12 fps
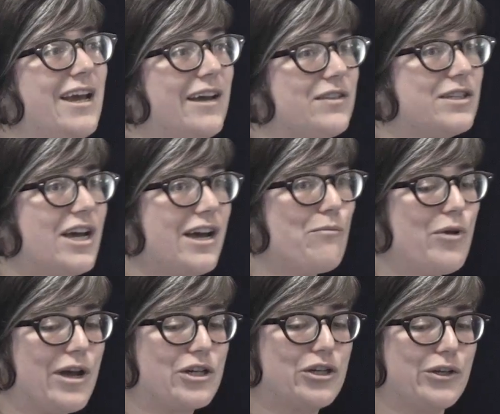At the time, we
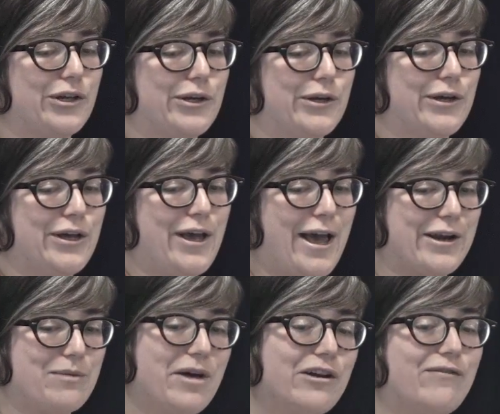actually had
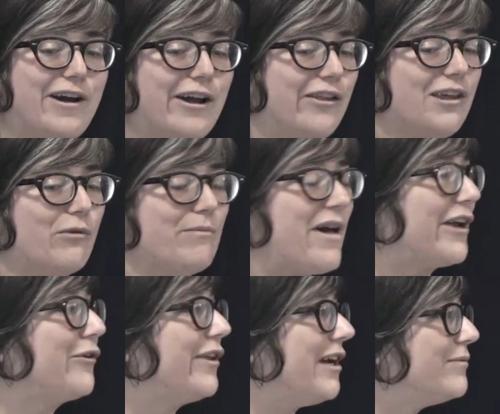a meta file that we
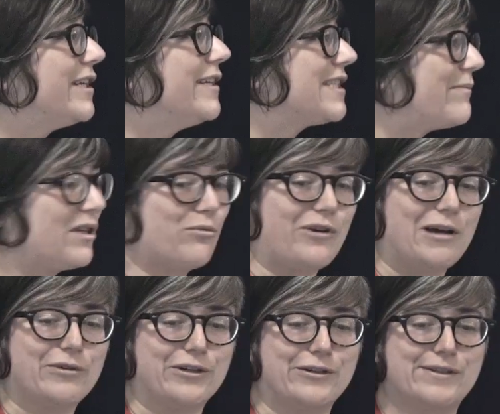manually updated some of the
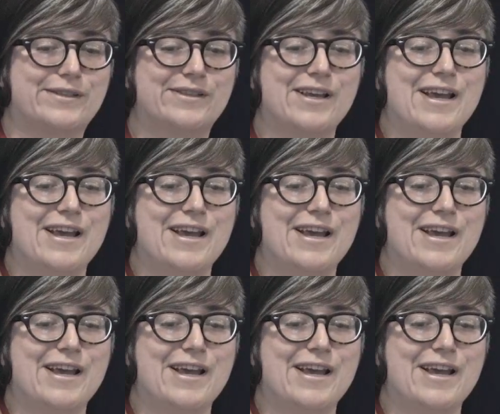parameters.